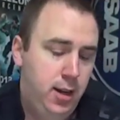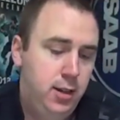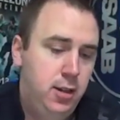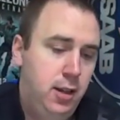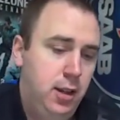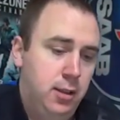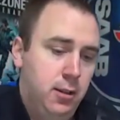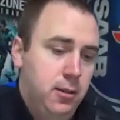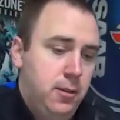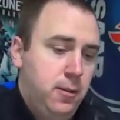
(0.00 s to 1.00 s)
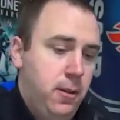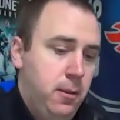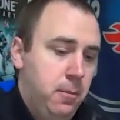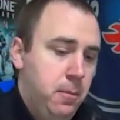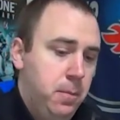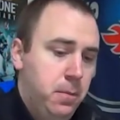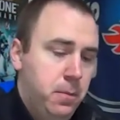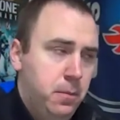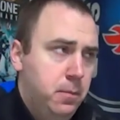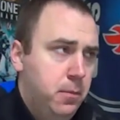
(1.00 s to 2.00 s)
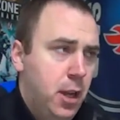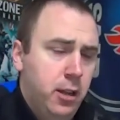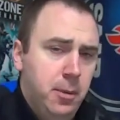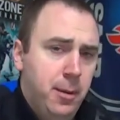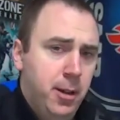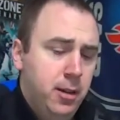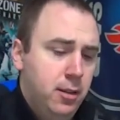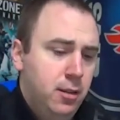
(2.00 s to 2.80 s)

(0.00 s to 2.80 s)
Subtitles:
You can get those from Alibaba,